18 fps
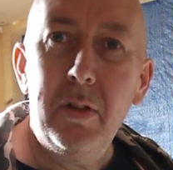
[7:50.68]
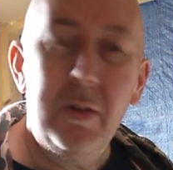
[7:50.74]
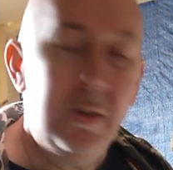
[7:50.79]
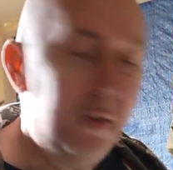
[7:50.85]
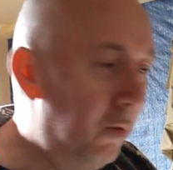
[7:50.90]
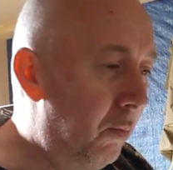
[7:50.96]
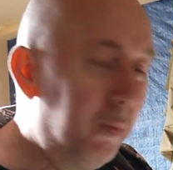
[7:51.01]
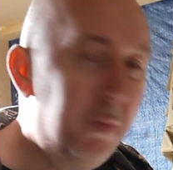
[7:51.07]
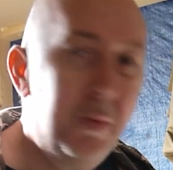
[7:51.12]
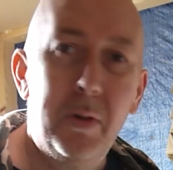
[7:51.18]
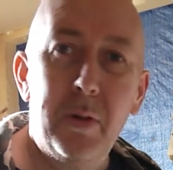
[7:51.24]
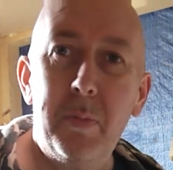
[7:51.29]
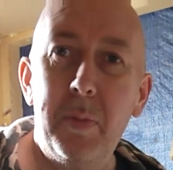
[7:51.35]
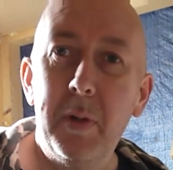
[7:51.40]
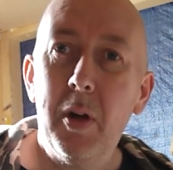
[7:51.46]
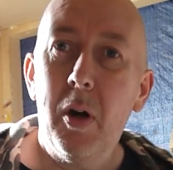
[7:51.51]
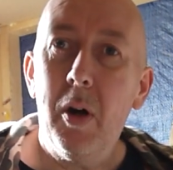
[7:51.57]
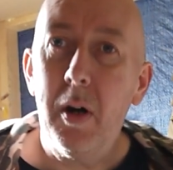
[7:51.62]
You'd
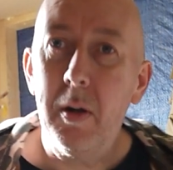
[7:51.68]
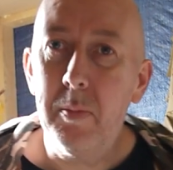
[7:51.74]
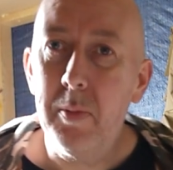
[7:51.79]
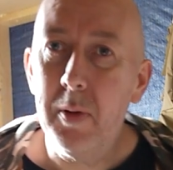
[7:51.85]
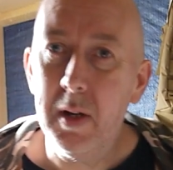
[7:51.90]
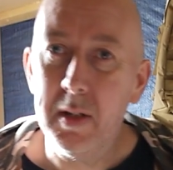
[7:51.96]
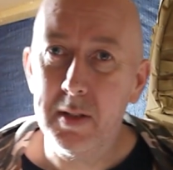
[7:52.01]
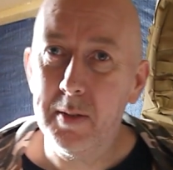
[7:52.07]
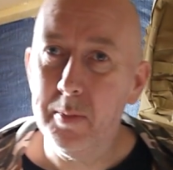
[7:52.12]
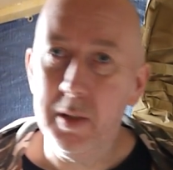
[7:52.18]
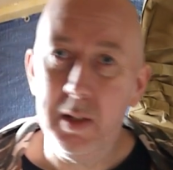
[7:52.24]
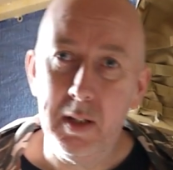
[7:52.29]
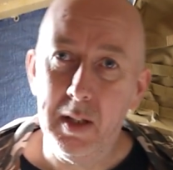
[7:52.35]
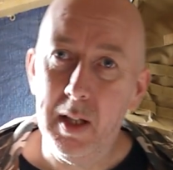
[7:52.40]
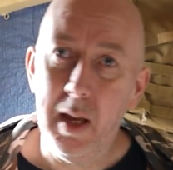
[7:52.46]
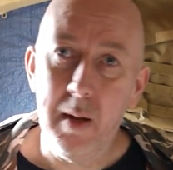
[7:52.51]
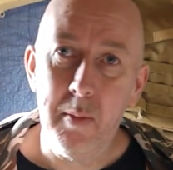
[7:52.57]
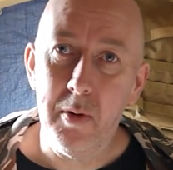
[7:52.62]
be hard pressed. I mean,
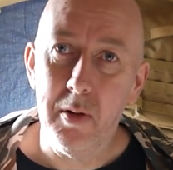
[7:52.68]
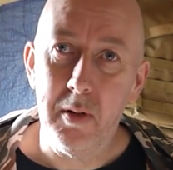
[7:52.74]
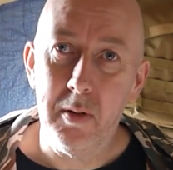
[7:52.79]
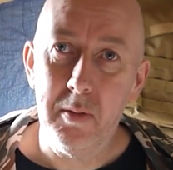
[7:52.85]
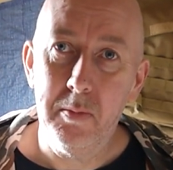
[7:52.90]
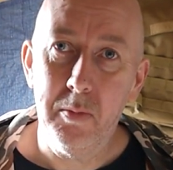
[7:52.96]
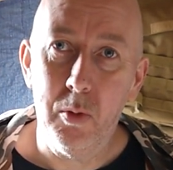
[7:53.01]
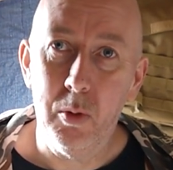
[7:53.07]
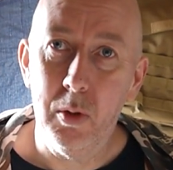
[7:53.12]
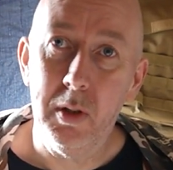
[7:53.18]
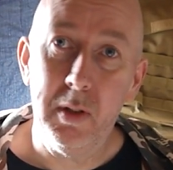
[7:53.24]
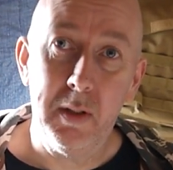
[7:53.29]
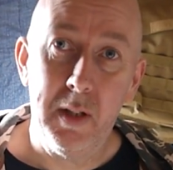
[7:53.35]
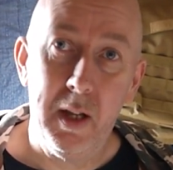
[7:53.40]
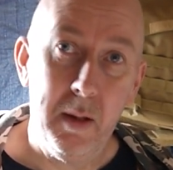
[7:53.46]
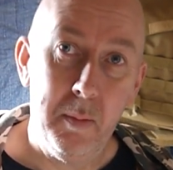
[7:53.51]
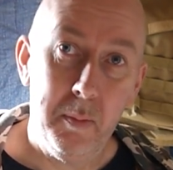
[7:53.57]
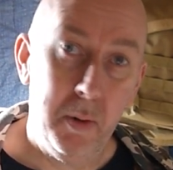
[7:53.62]
they were more than
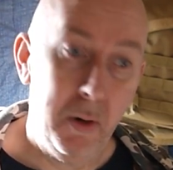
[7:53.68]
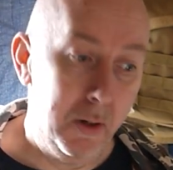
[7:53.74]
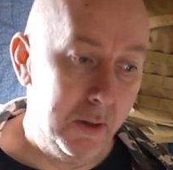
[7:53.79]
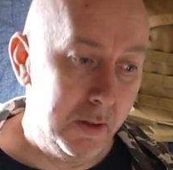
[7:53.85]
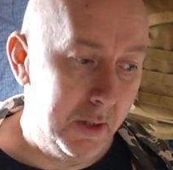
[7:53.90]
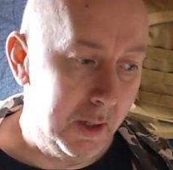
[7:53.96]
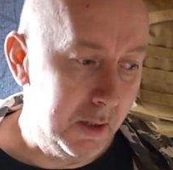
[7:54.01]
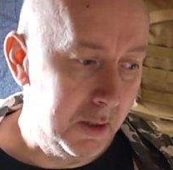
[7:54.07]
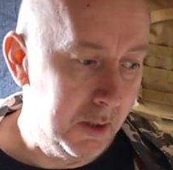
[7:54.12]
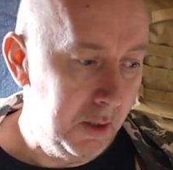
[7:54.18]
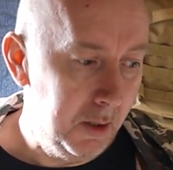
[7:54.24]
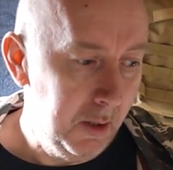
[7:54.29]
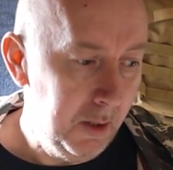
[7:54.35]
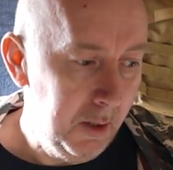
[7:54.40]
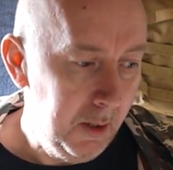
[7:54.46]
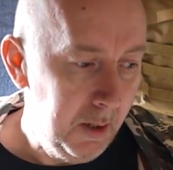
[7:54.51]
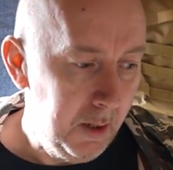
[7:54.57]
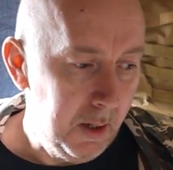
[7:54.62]
£10 each,
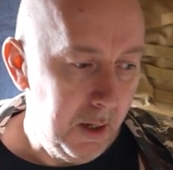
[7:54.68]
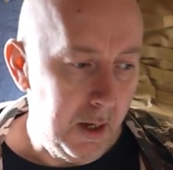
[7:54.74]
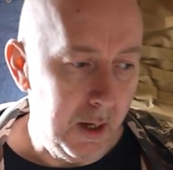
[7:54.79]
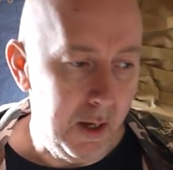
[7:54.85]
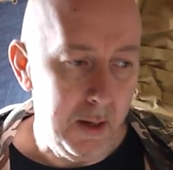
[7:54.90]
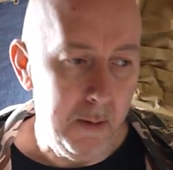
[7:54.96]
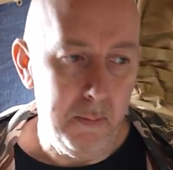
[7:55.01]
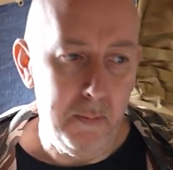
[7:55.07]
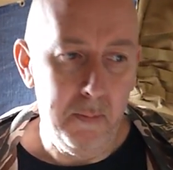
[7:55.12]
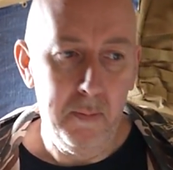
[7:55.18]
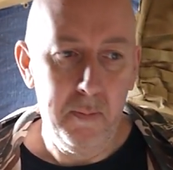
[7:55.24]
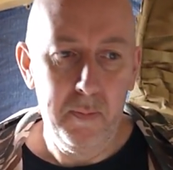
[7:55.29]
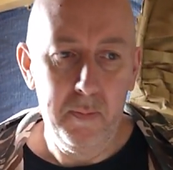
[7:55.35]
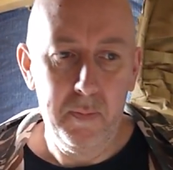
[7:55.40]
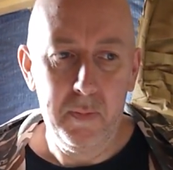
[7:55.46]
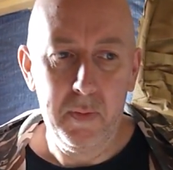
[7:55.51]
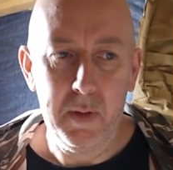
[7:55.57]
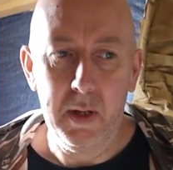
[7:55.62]
and
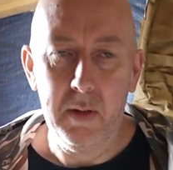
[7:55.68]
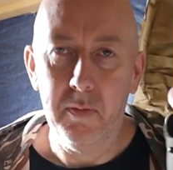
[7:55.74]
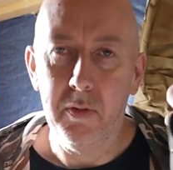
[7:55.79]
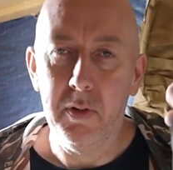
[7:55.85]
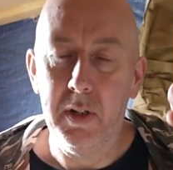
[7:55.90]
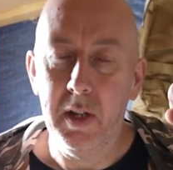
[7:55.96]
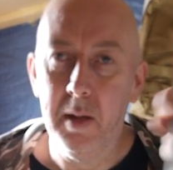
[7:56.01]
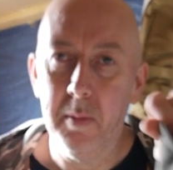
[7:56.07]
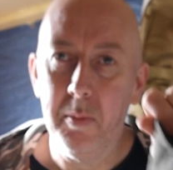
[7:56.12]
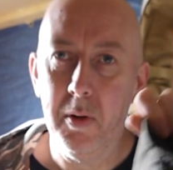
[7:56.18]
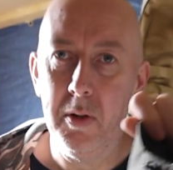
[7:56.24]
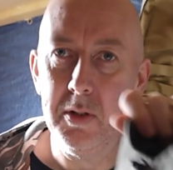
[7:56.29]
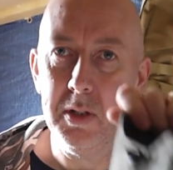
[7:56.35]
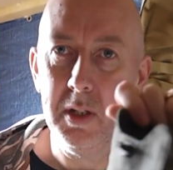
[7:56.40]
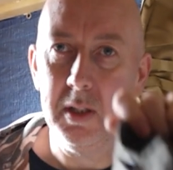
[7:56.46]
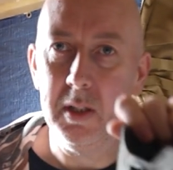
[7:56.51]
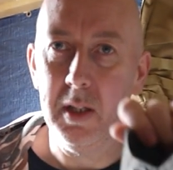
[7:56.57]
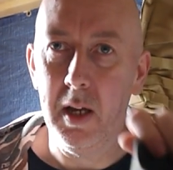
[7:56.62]
for £10
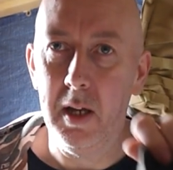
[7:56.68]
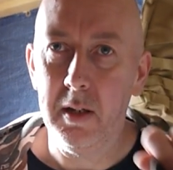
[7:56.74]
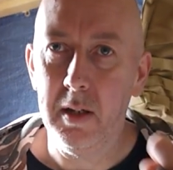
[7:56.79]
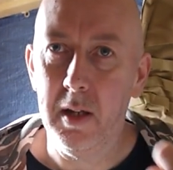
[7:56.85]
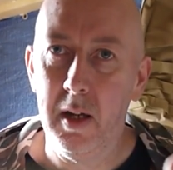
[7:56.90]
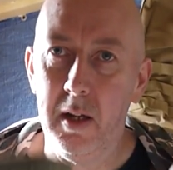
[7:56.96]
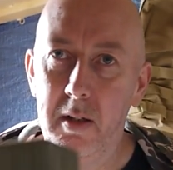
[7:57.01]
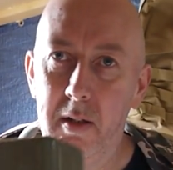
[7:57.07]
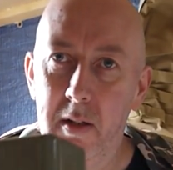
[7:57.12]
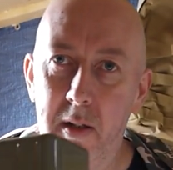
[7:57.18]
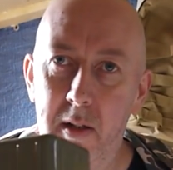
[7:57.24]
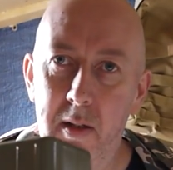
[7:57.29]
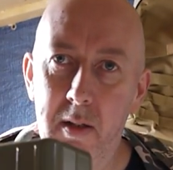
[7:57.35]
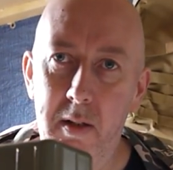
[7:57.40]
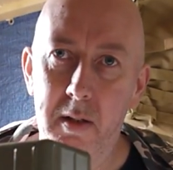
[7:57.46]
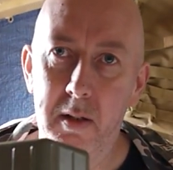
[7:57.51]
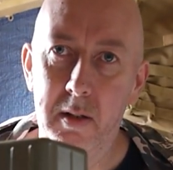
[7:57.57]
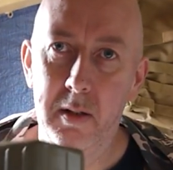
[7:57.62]
you get that and
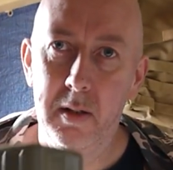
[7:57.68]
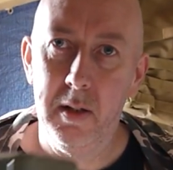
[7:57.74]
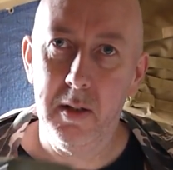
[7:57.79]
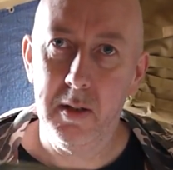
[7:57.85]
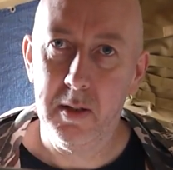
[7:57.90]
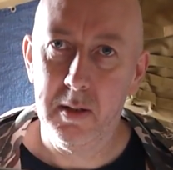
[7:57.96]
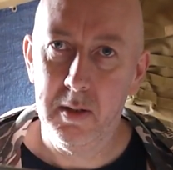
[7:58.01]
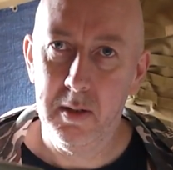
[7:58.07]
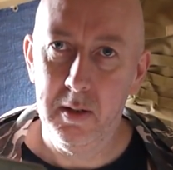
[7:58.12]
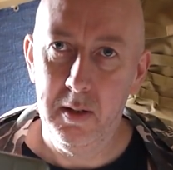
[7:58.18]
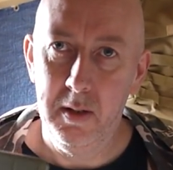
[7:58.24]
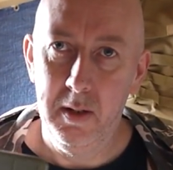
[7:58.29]
this